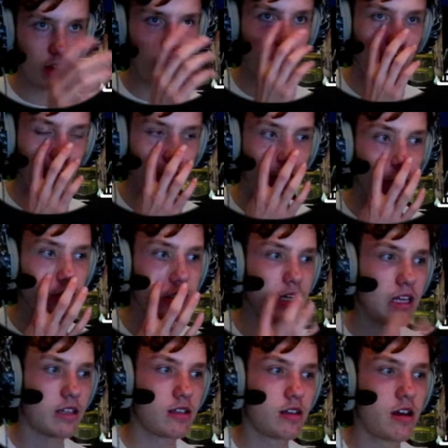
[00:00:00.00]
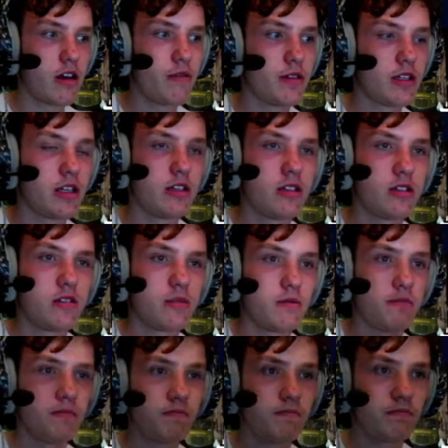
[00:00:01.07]
you get 13 services.
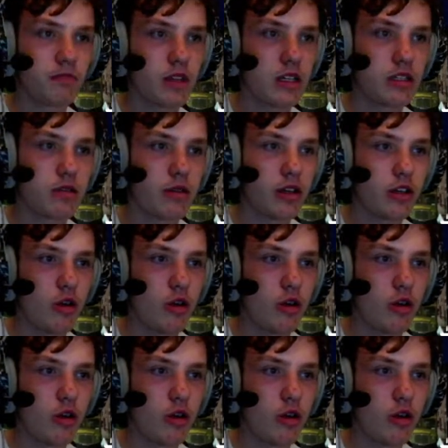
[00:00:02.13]
So we're